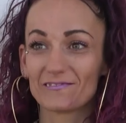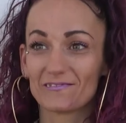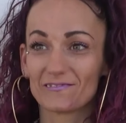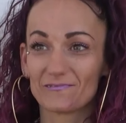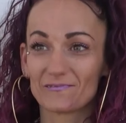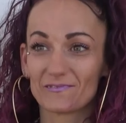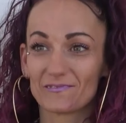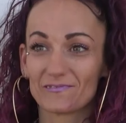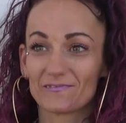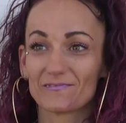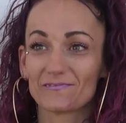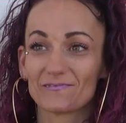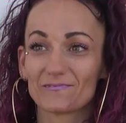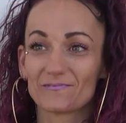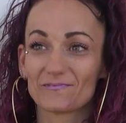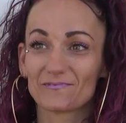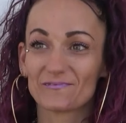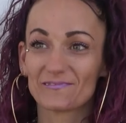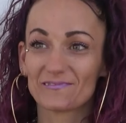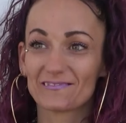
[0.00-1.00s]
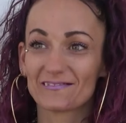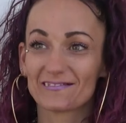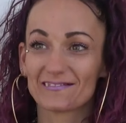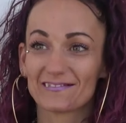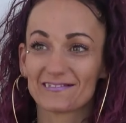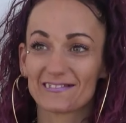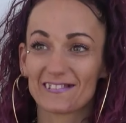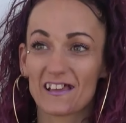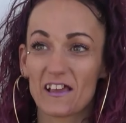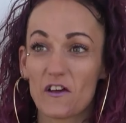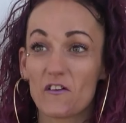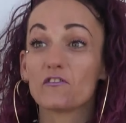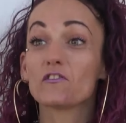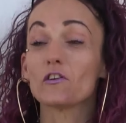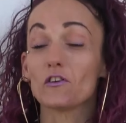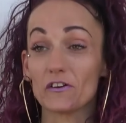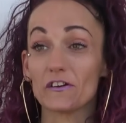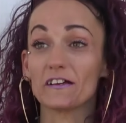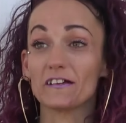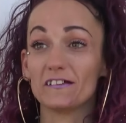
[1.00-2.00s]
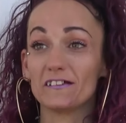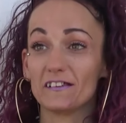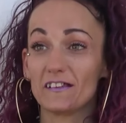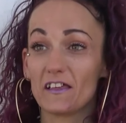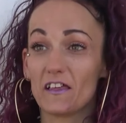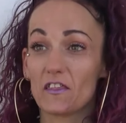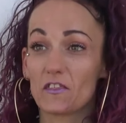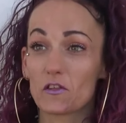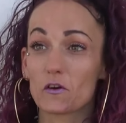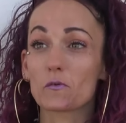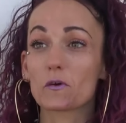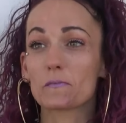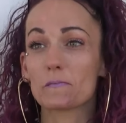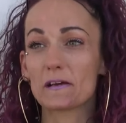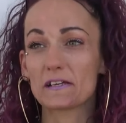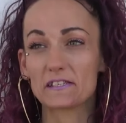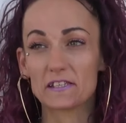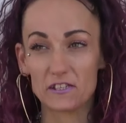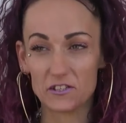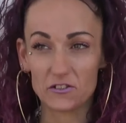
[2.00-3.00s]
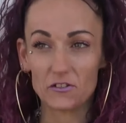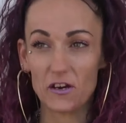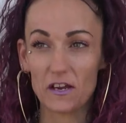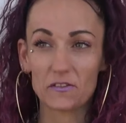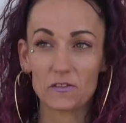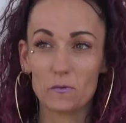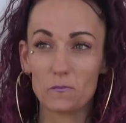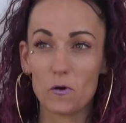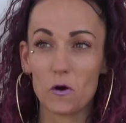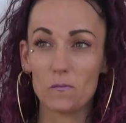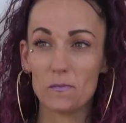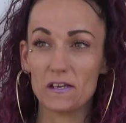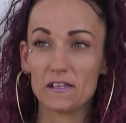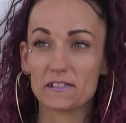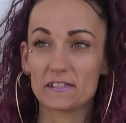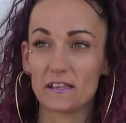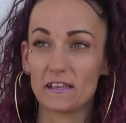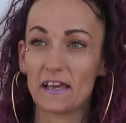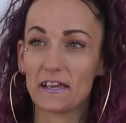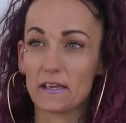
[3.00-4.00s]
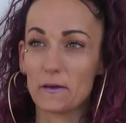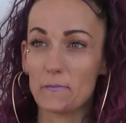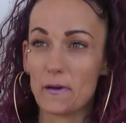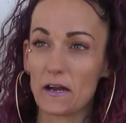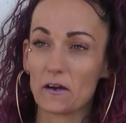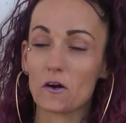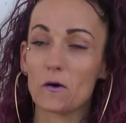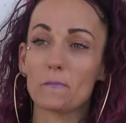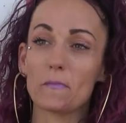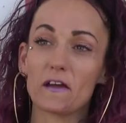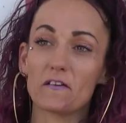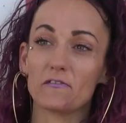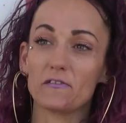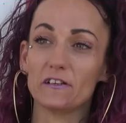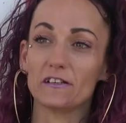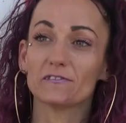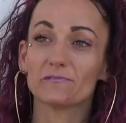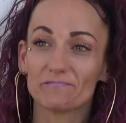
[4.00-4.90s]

And where do your kids live? Florida. They're with my sister at the moment until I get back on my feet.